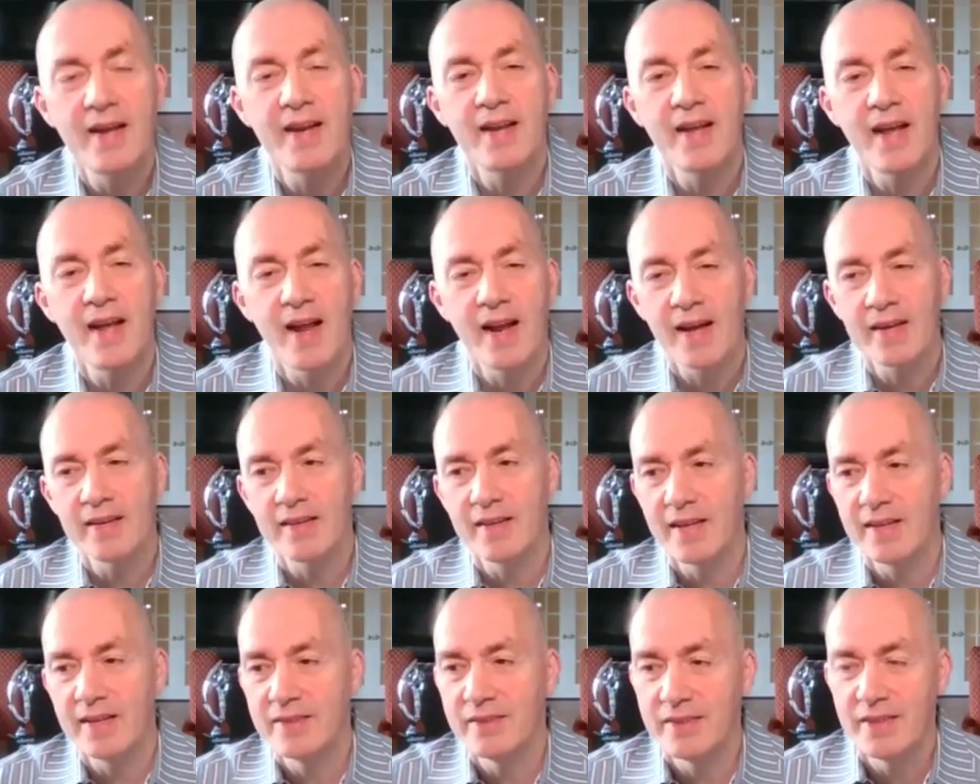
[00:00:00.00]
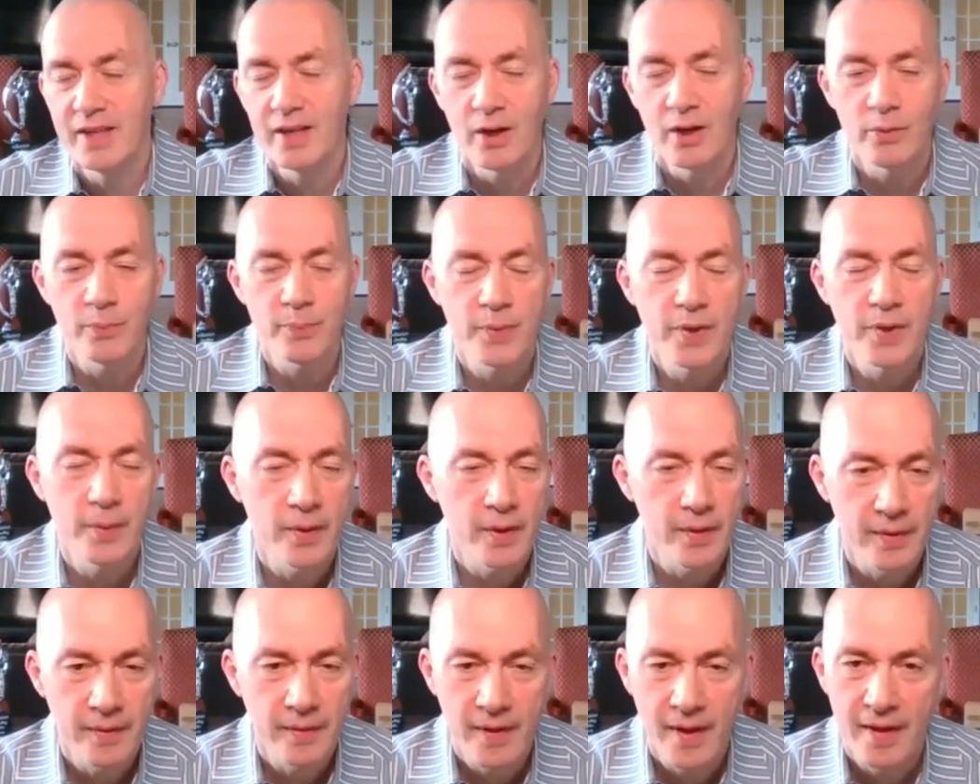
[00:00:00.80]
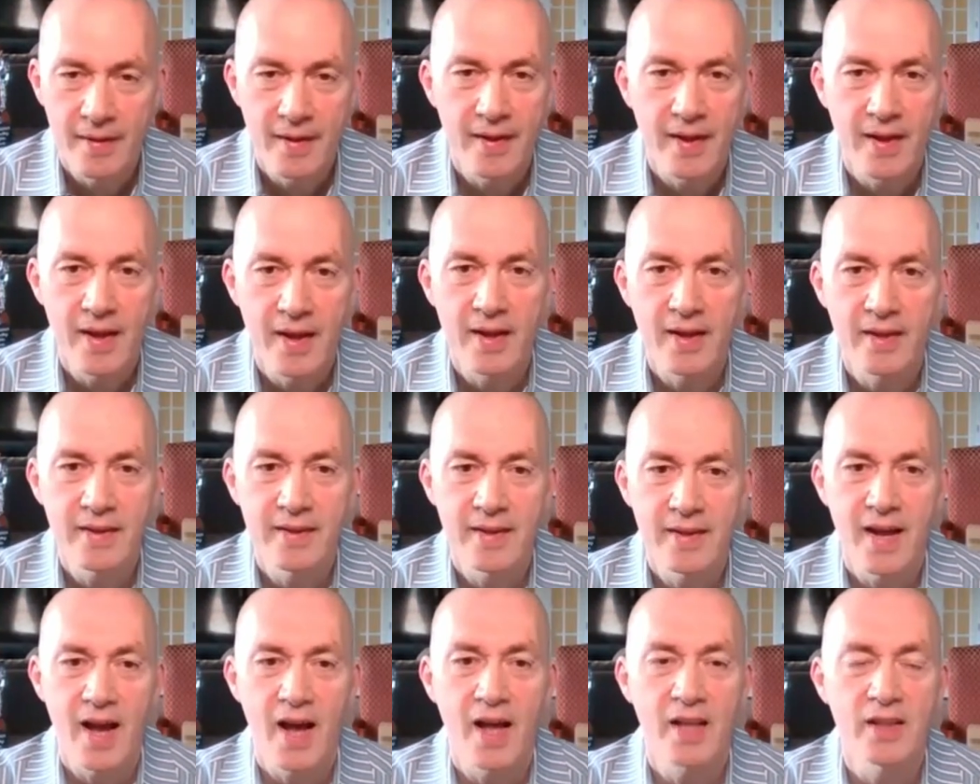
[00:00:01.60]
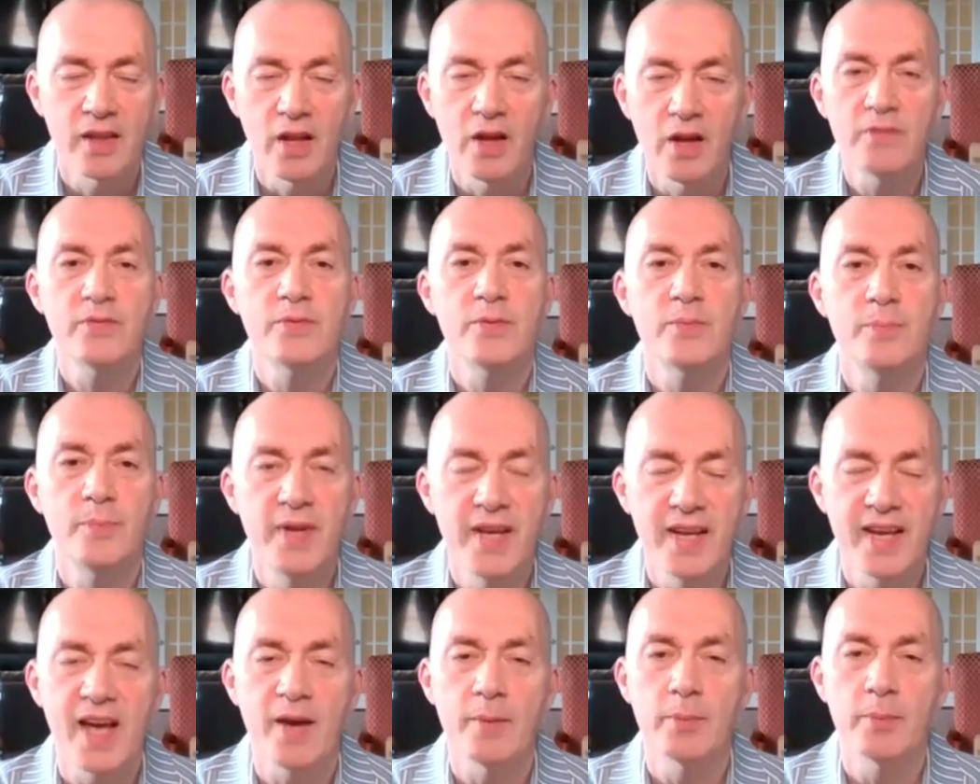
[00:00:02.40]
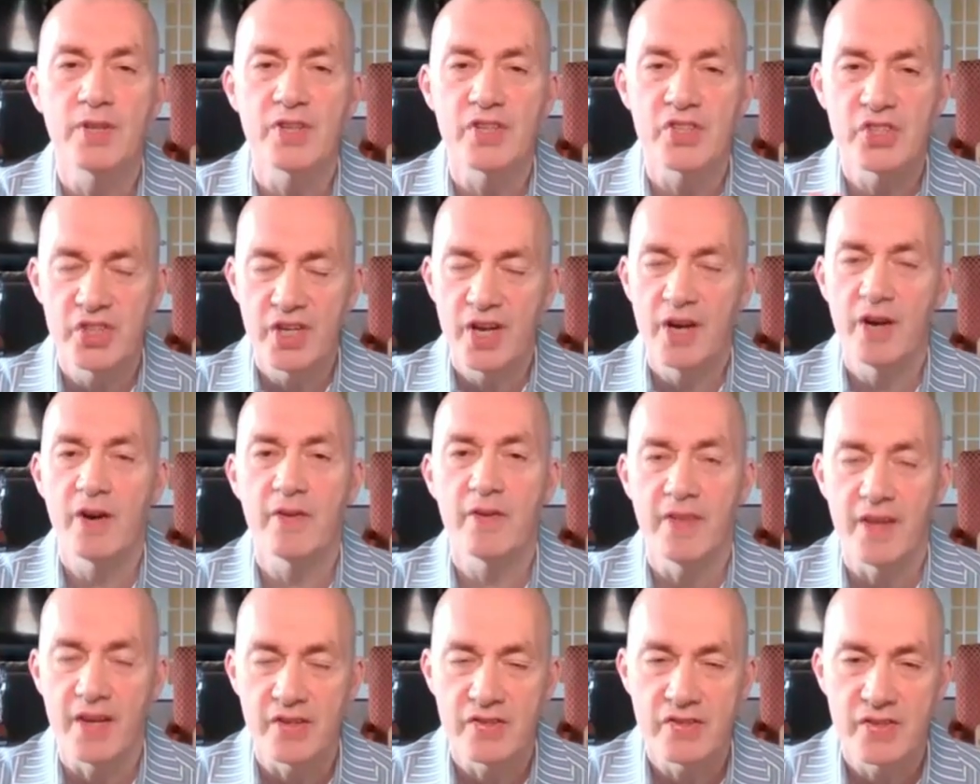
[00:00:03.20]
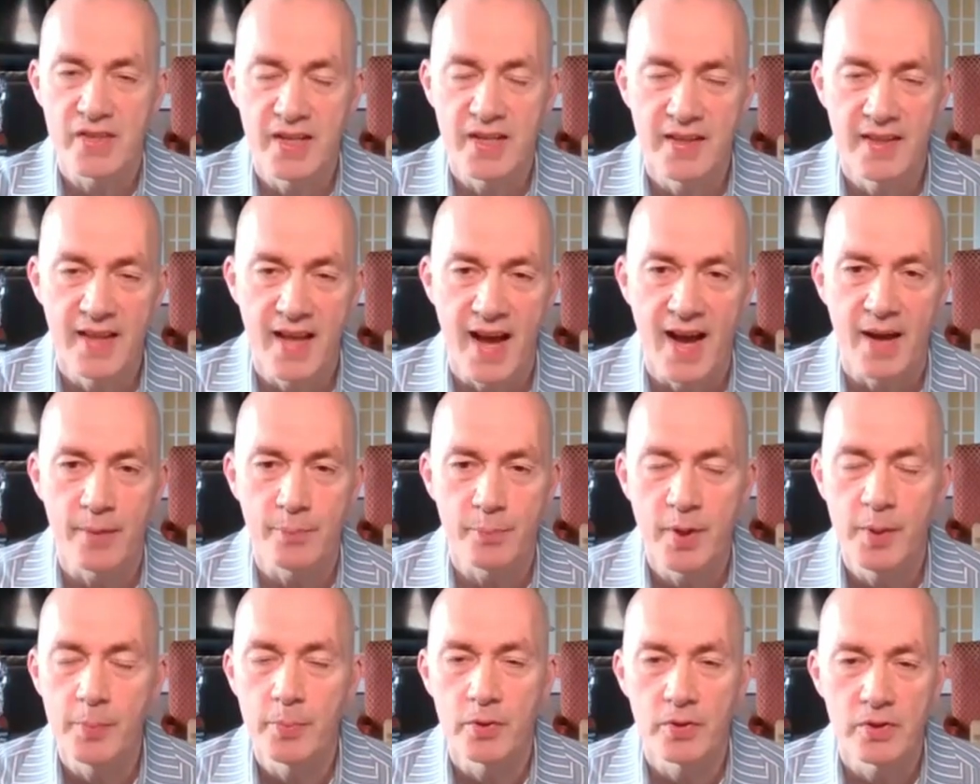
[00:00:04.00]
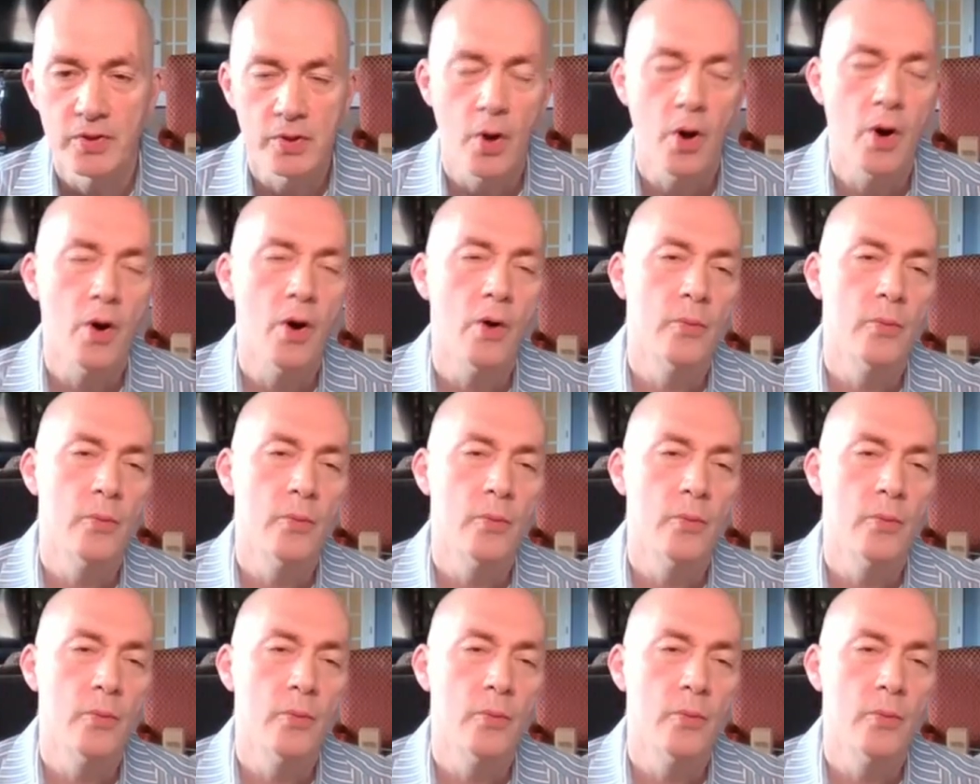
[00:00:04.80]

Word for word: and and, and you know, I, I love being able to share this in that people know.